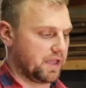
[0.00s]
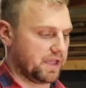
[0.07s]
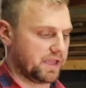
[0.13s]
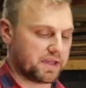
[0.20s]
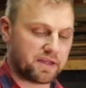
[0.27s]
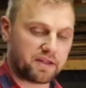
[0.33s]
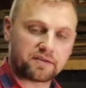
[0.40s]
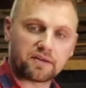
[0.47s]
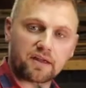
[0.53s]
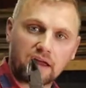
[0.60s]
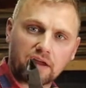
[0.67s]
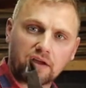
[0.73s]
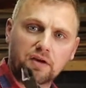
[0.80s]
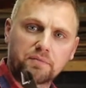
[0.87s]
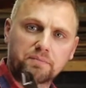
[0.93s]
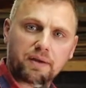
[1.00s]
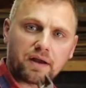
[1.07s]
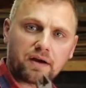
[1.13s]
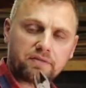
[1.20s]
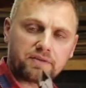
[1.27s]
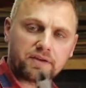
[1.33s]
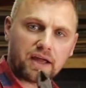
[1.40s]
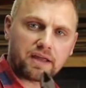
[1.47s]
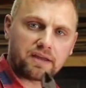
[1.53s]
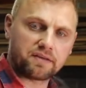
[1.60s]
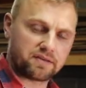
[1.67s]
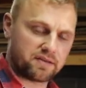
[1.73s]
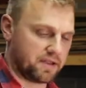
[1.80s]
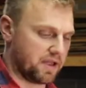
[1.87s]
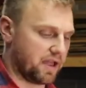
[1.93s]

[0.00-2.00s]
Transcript: is a good pair of dikes.